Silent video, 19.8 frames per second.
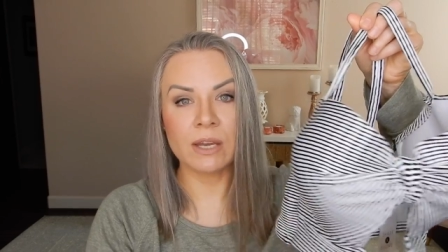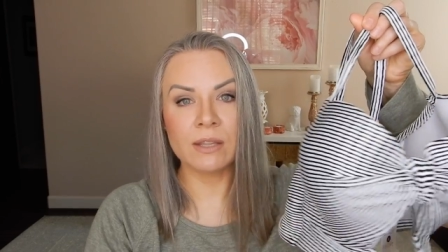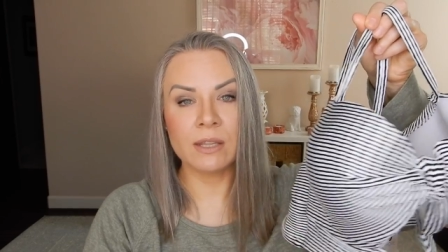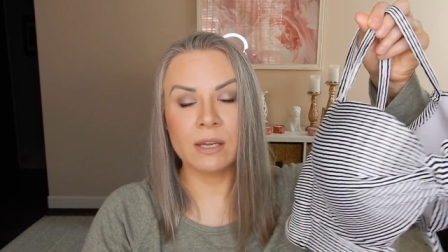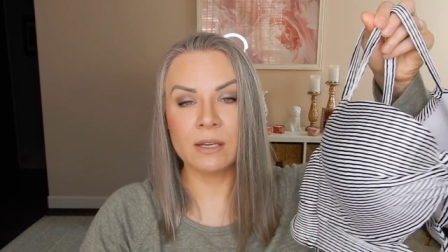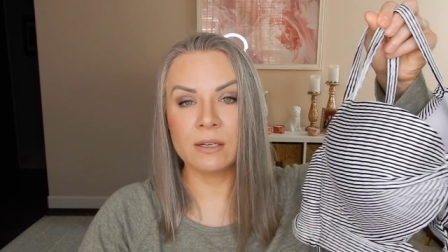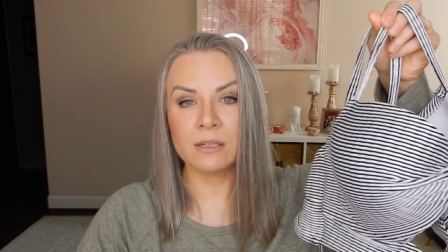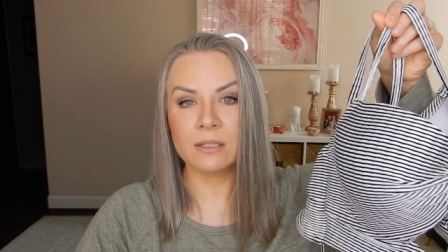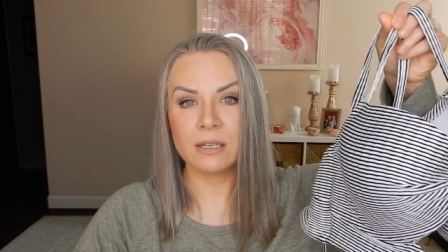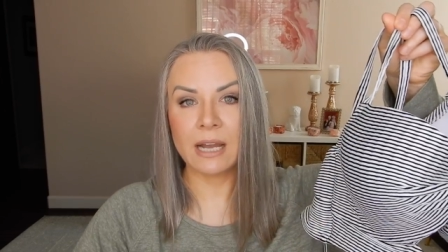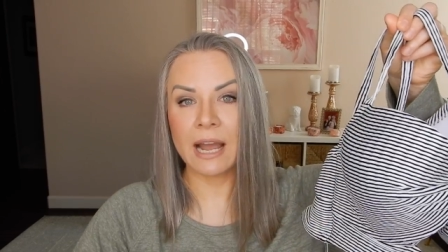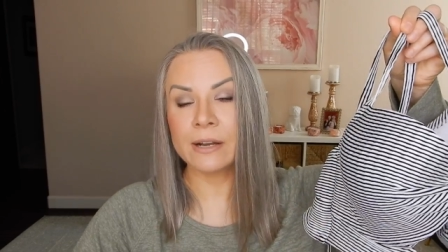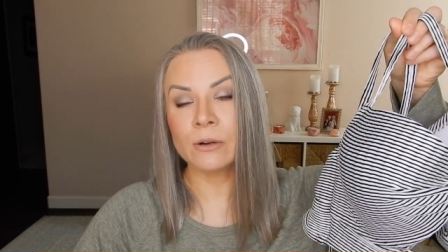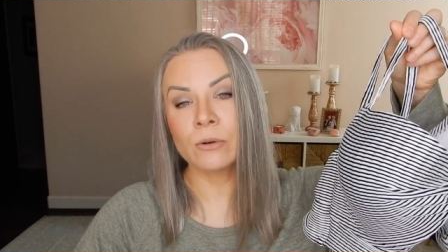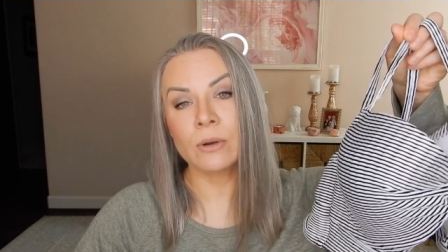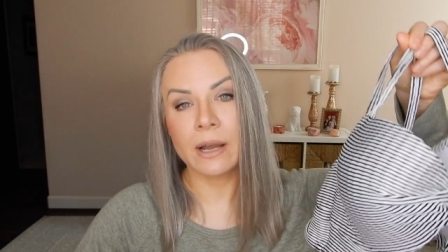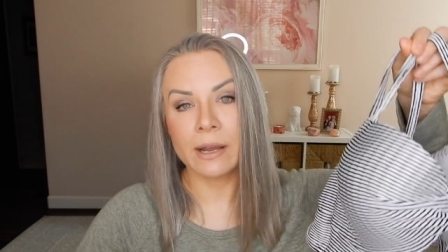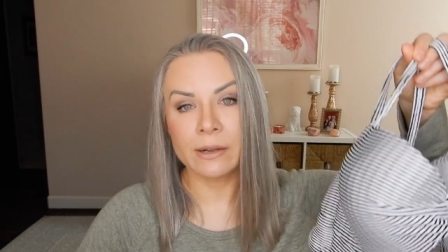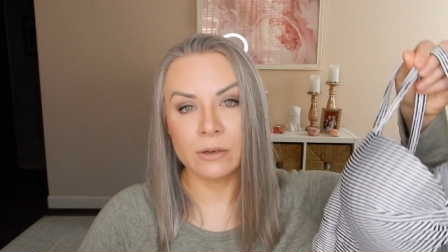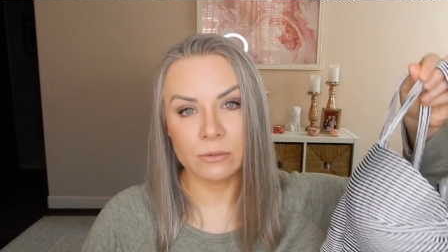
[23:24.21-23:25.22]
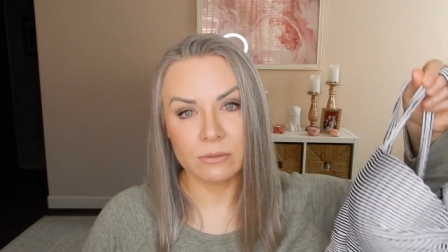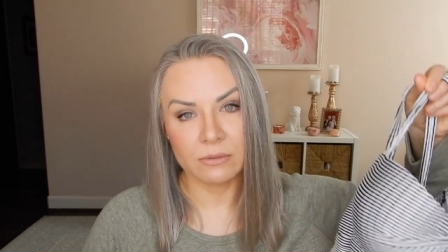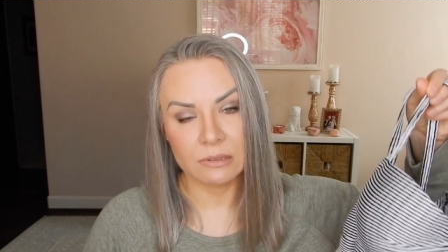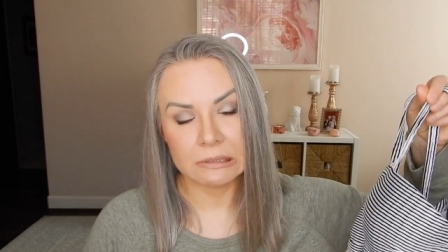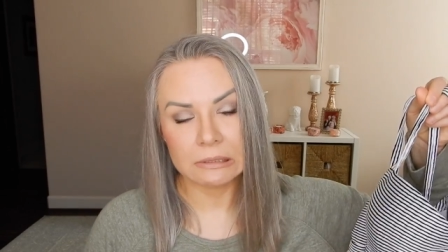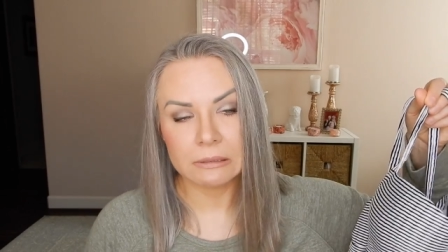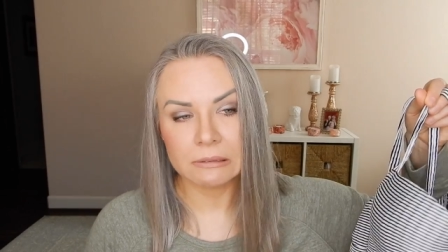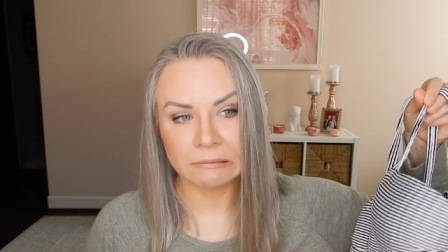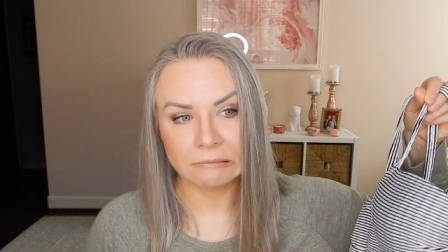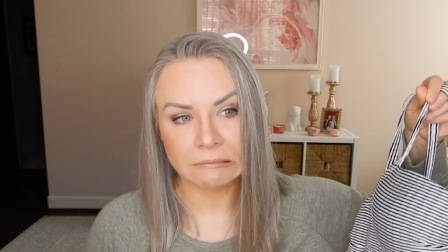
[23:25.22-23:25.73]
I think I don't I
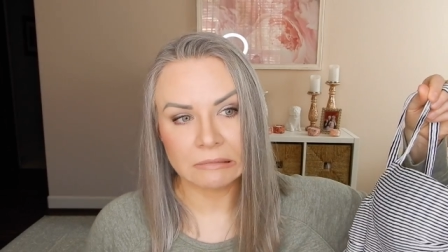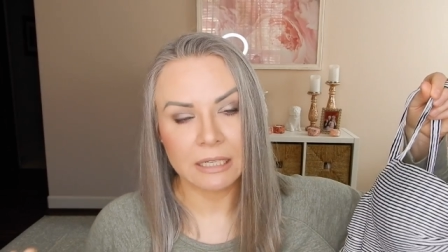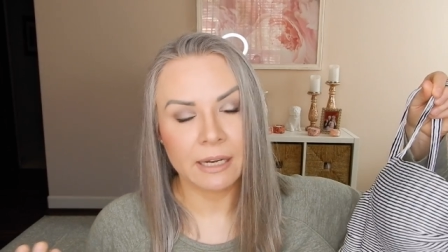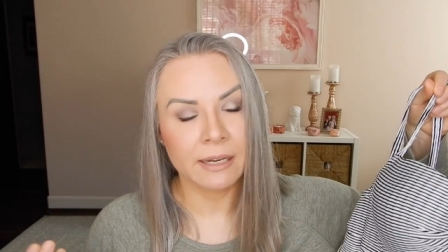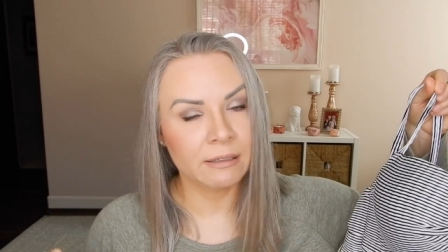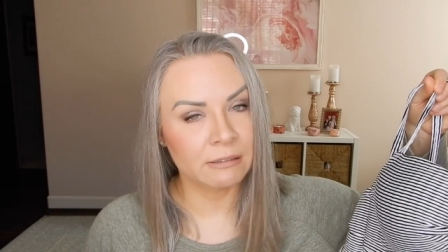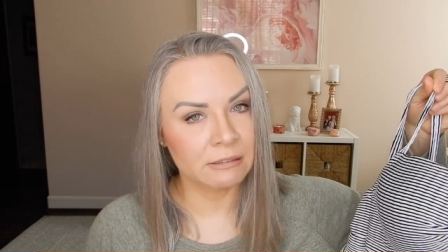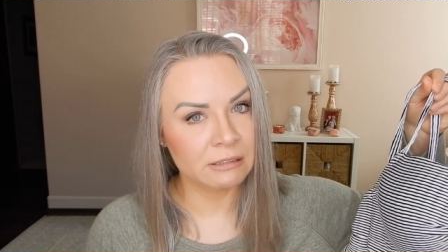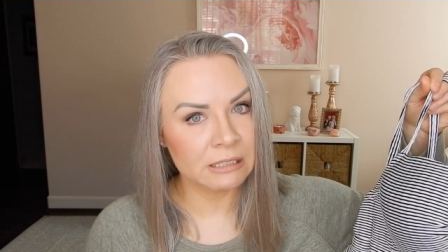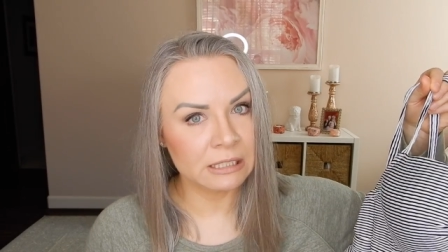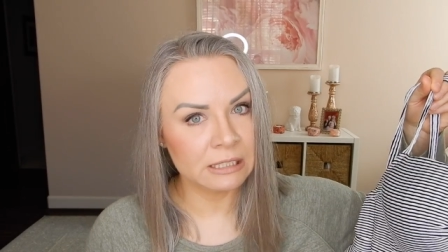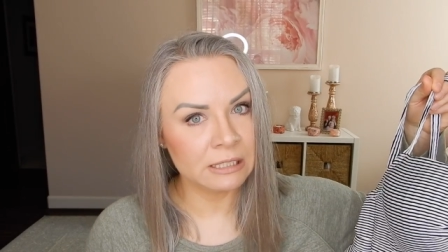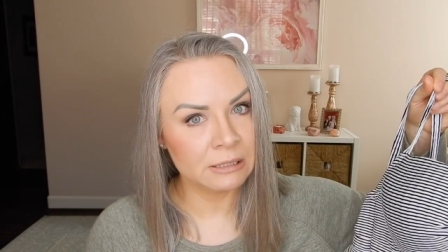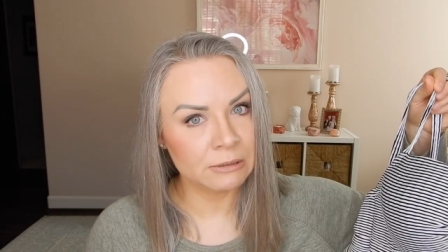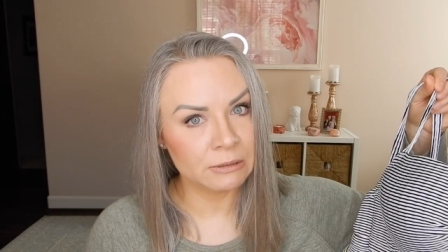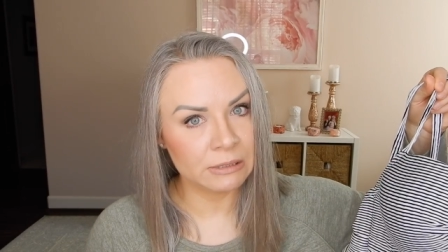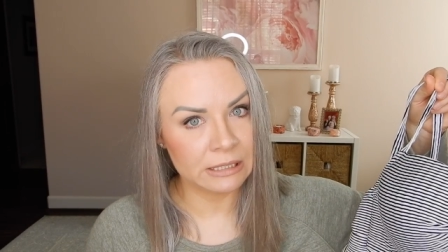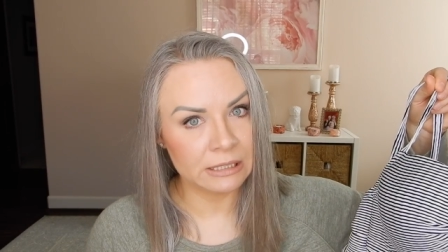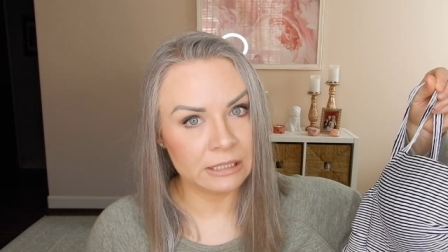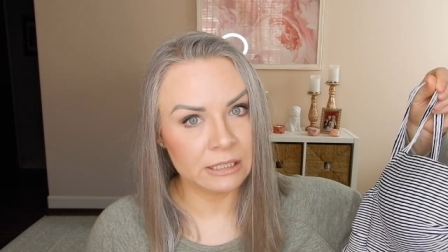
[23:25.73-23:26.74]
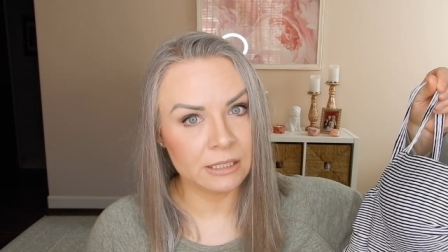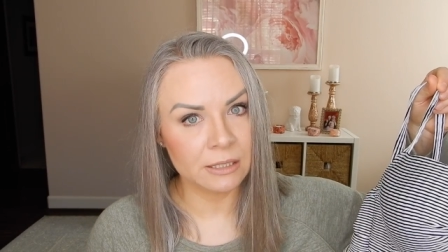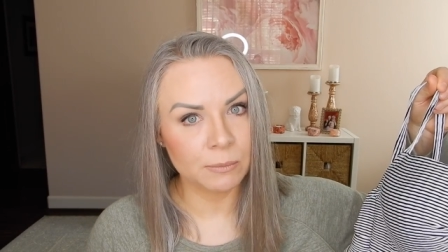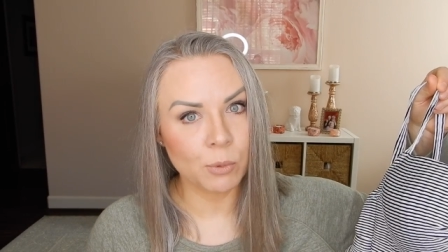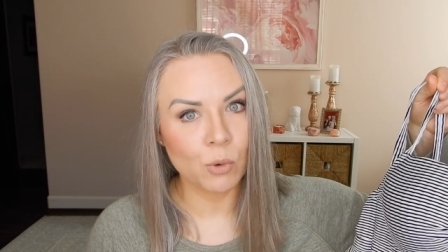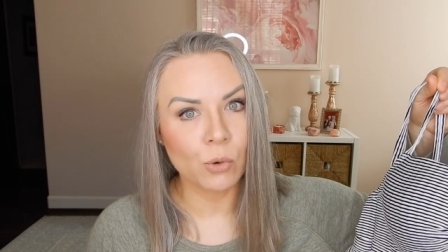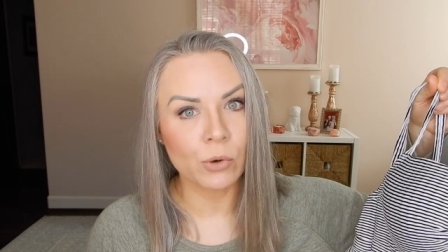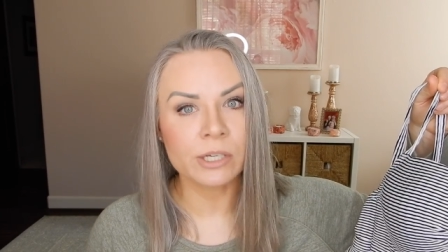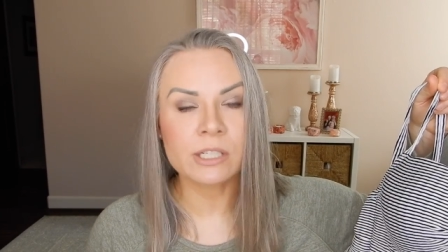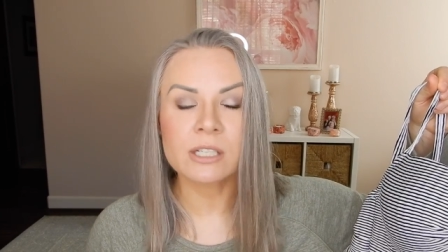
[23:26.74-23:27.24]
don't I honestly don't need the
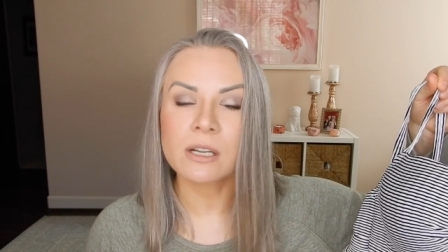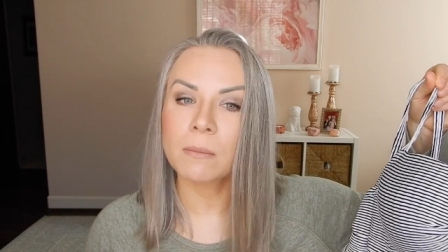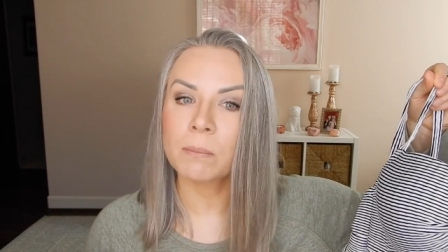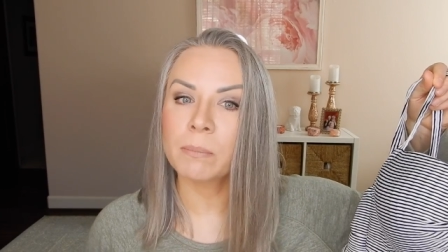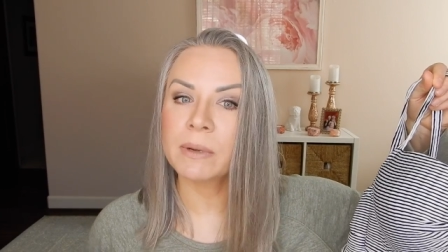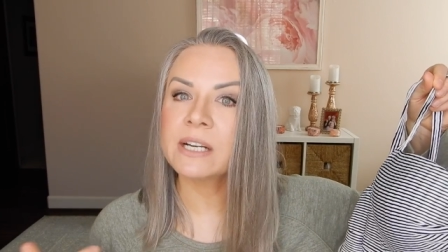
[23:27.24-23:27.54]
support,